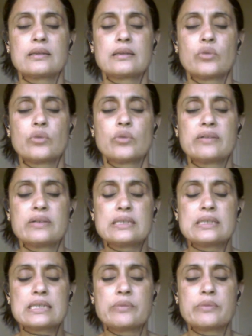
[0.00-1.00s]
whatever
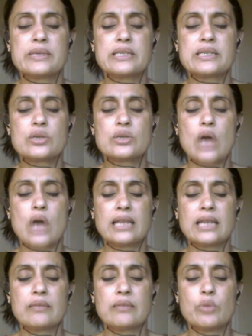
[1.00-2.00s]
is coming to you at
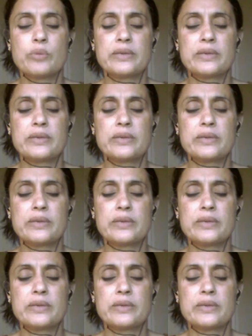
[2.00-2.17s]
the moment,